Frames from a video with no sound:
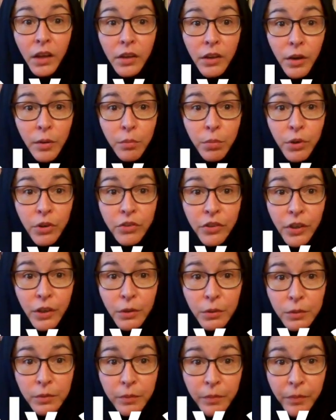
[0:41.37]
Number
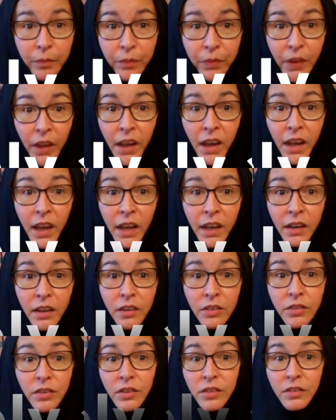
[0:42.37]
2, it
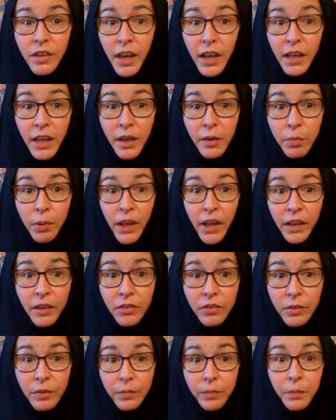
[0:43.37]
is taking
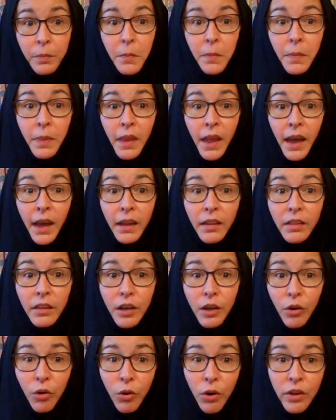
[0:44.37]
place at
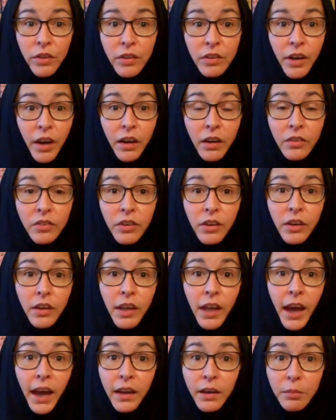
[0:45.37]
the Orthodox
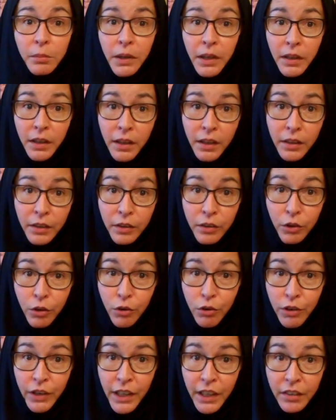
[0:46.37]
Academy in
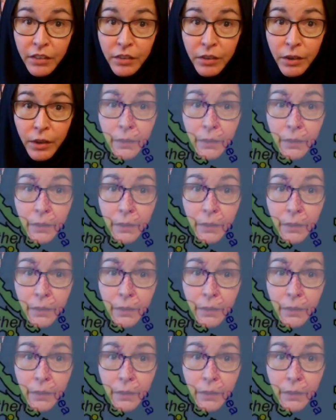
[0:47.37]
Crete,